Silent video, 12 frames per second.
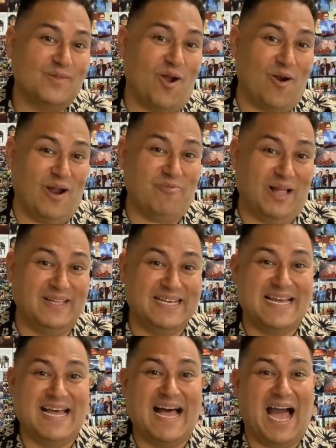All right, well,
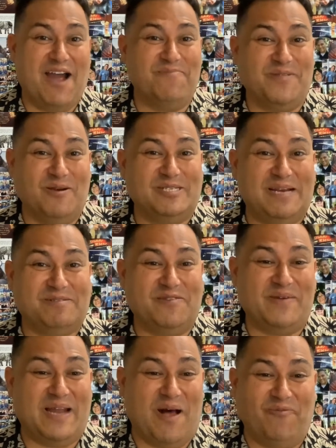I hope those tips have
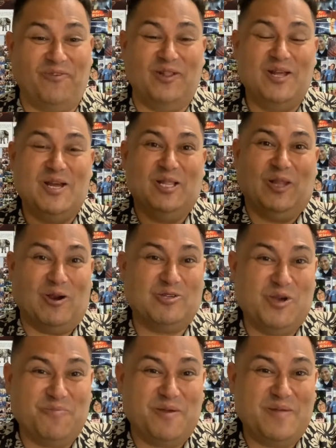been helpful. Large
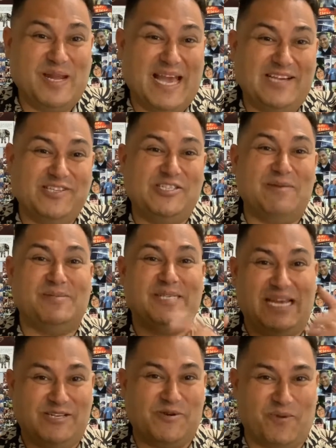group communication tips,
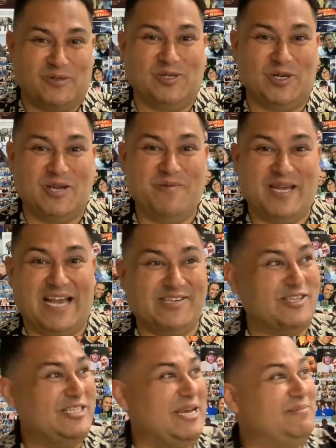interpersonal
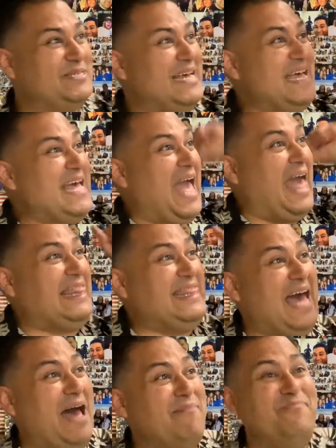communication tips, and
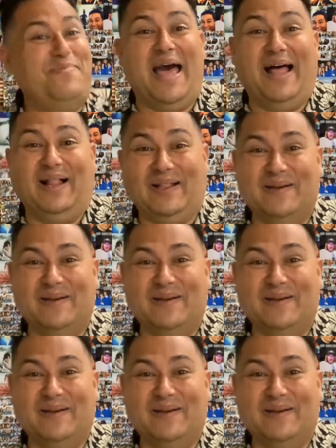that bell